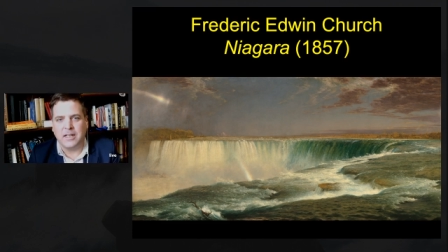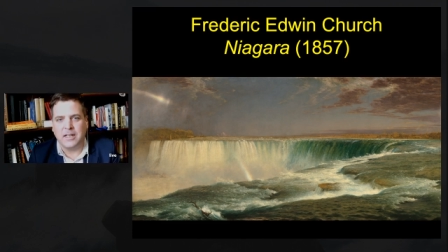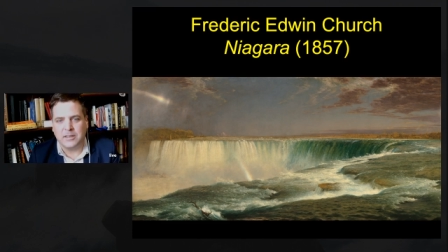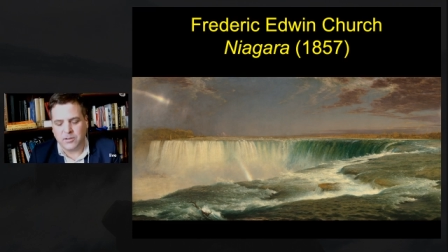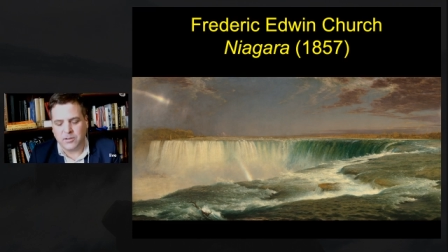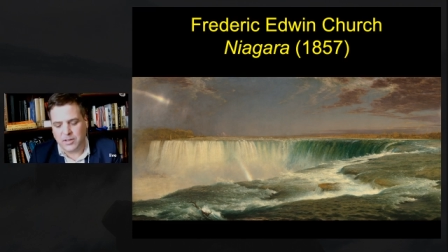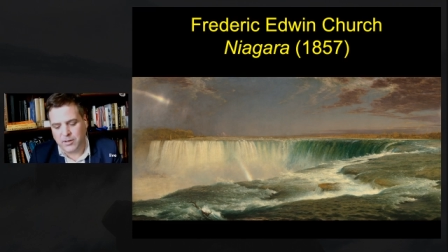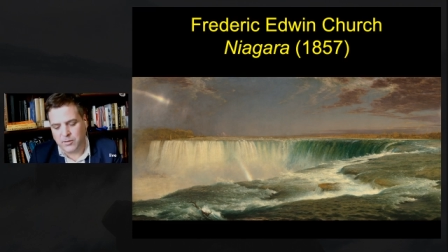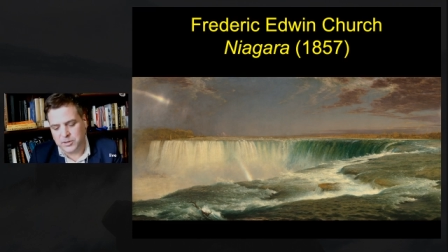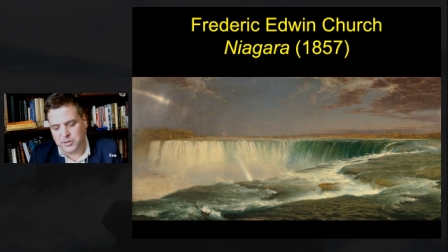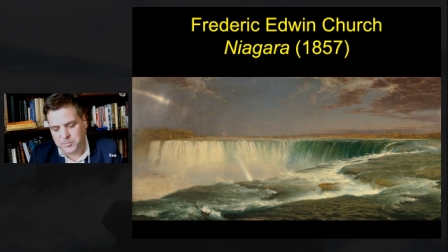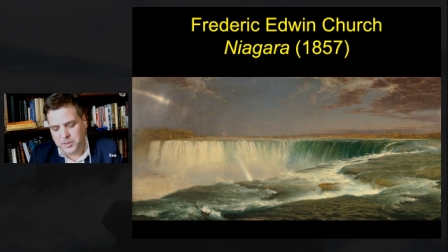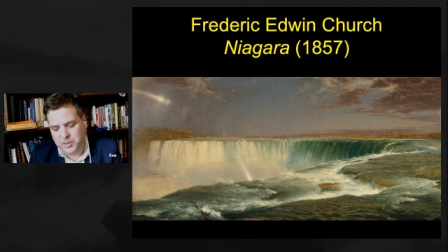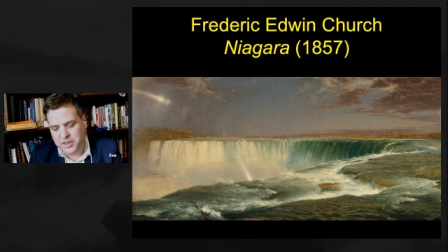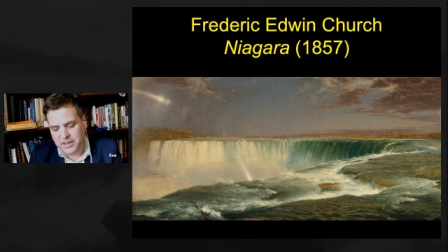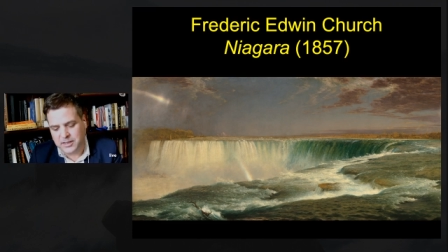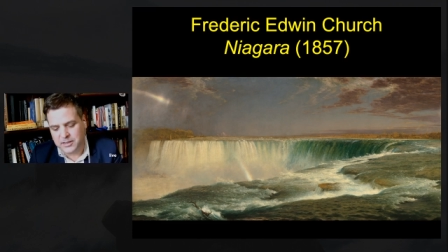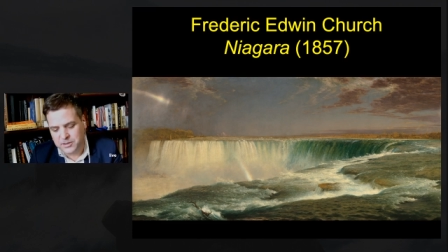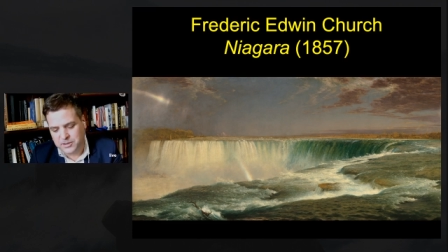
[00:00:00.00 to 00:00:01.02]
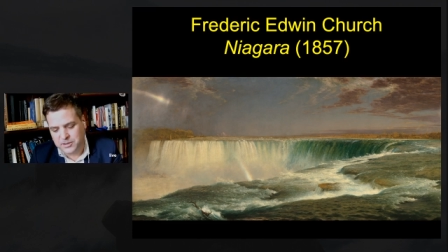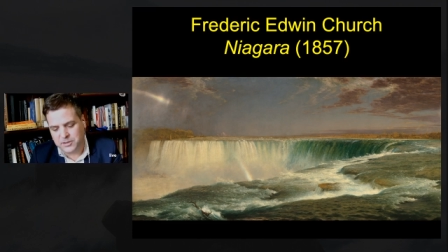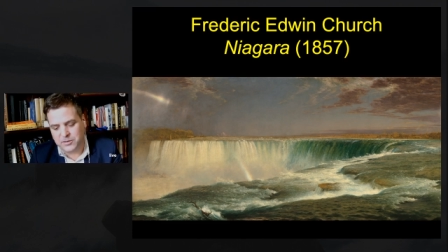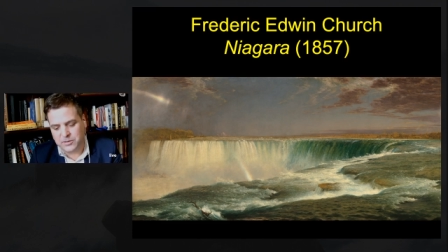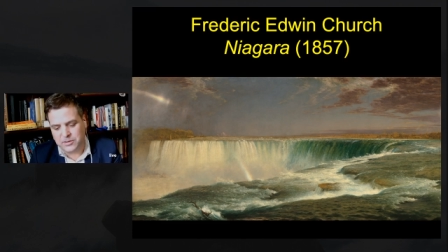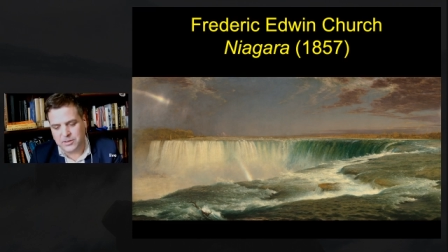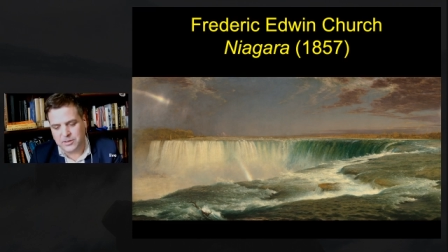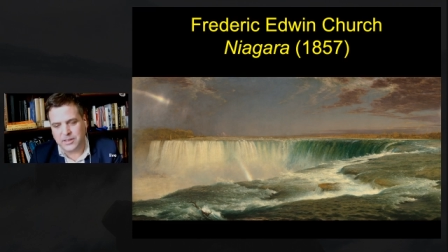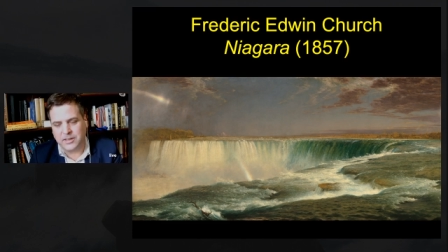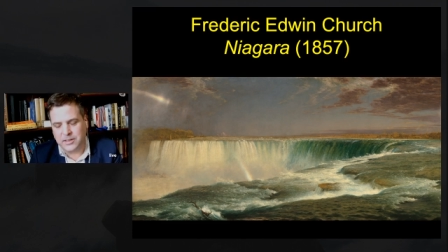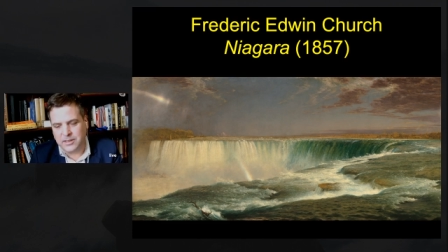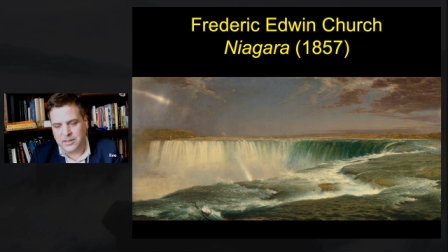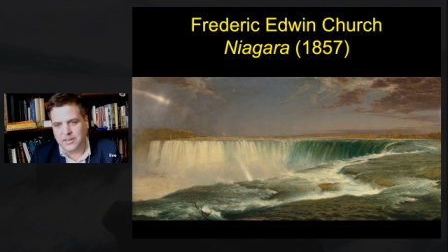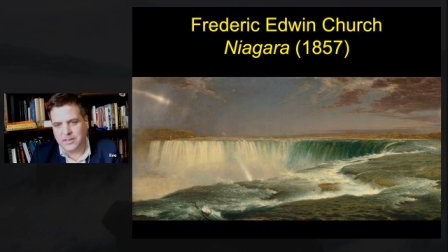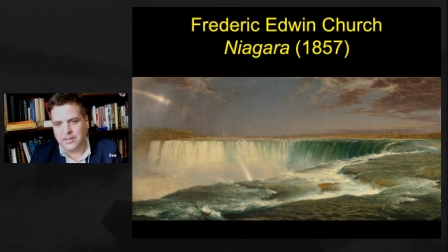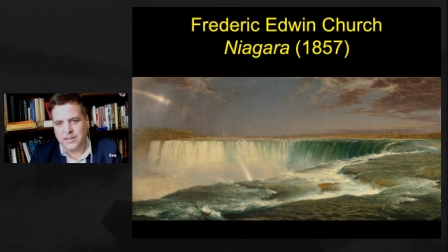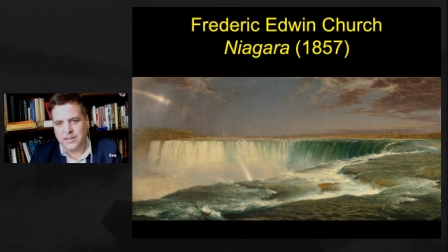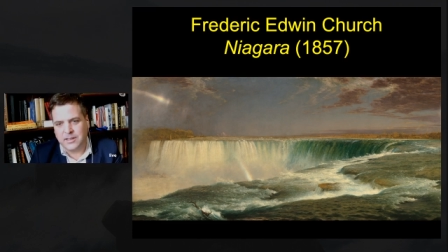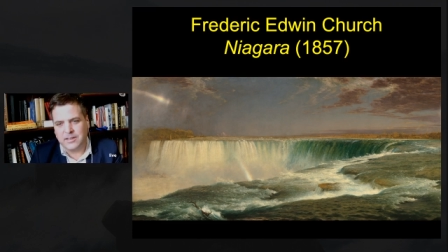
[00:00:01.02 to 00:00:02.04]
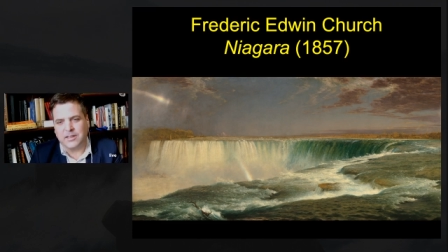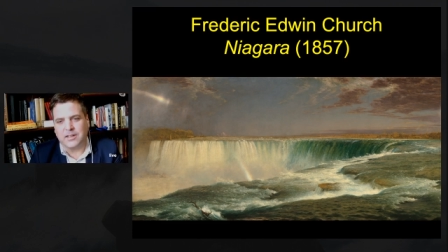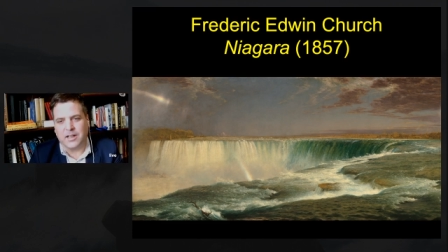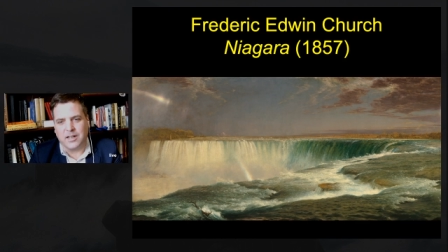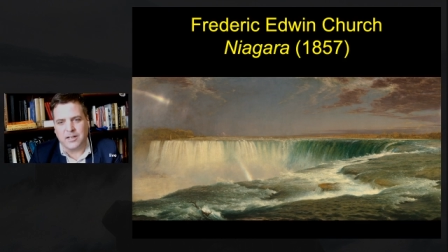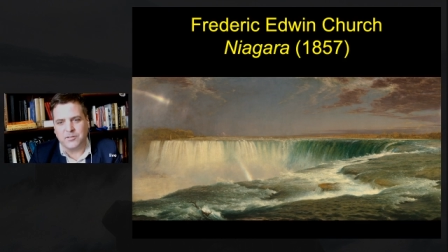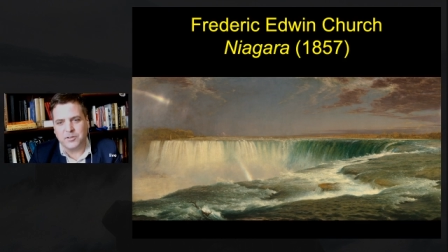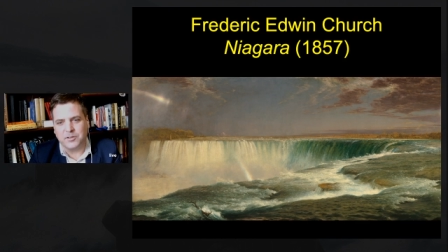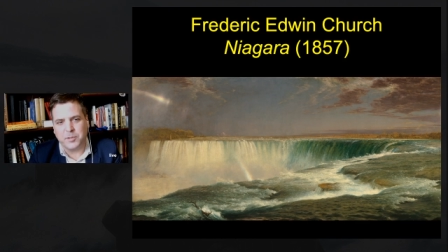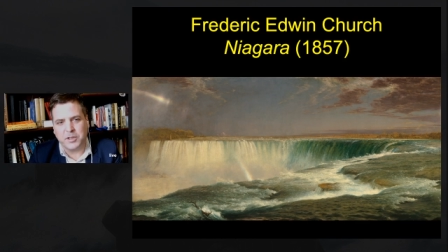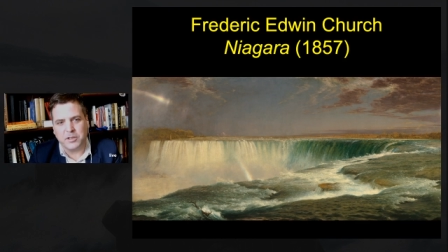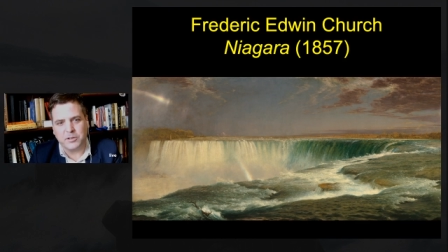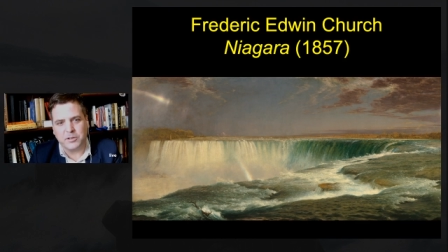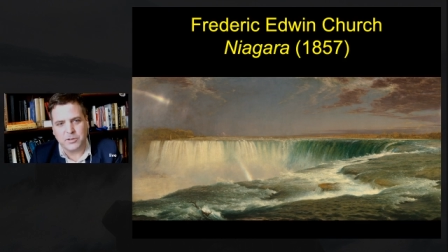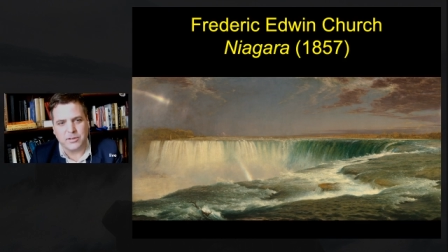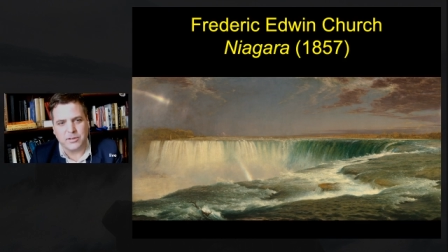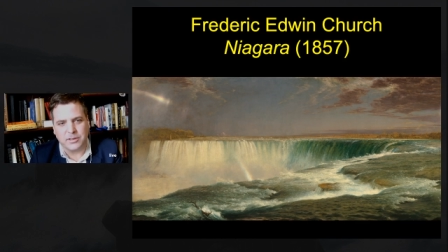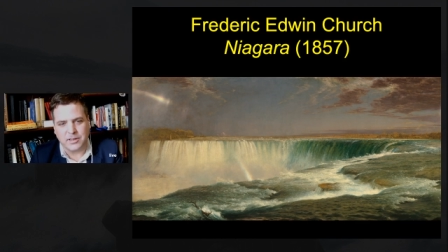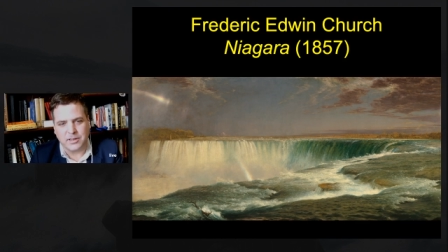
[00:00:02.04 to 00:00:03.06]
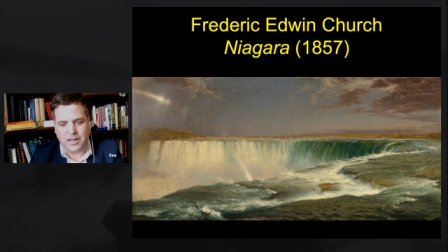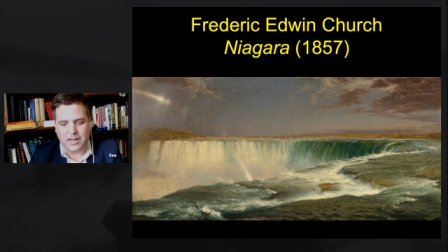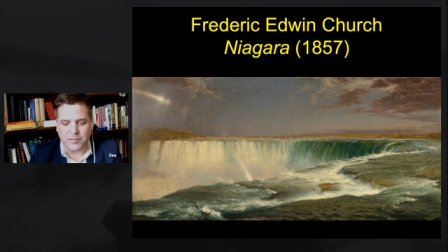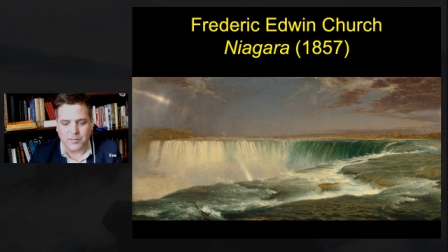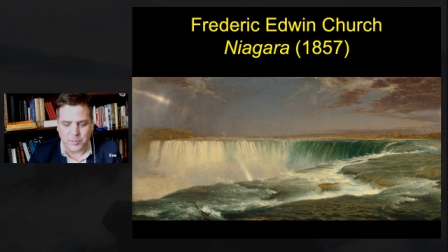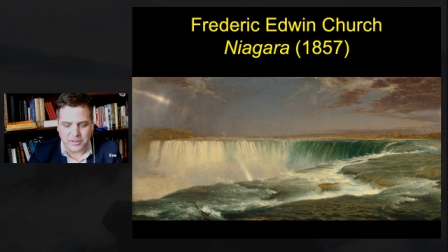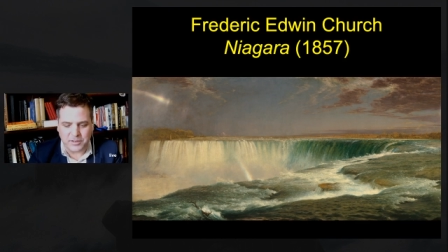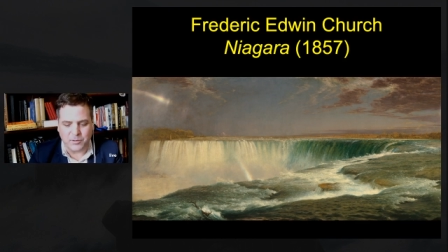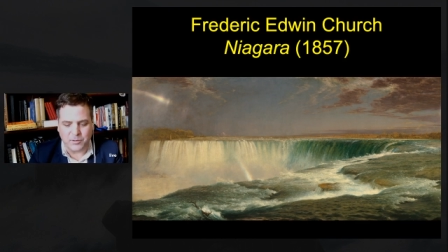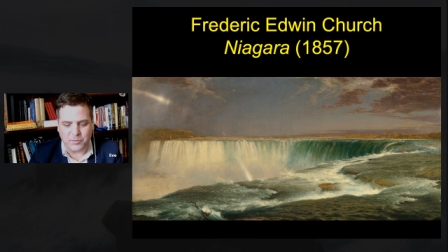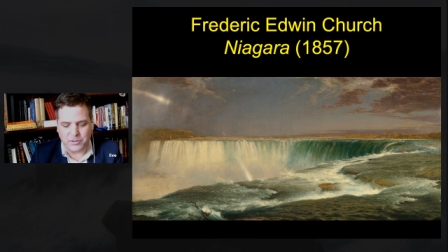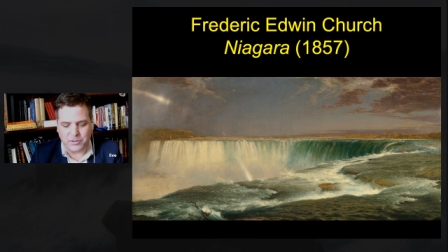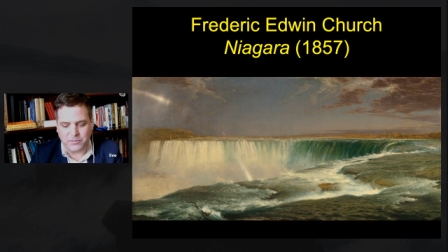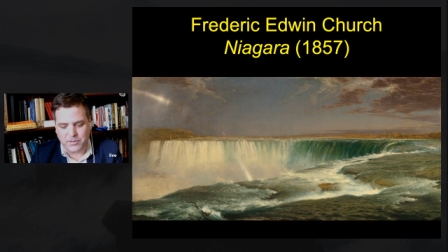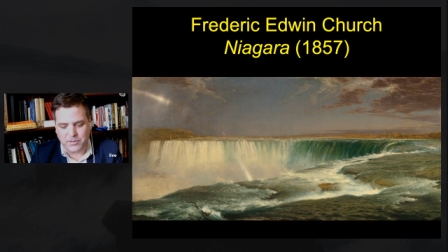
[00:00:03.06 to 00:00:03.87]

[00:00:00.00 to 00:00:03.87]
So they were speaking to the the kind of spiritual enlightenment that one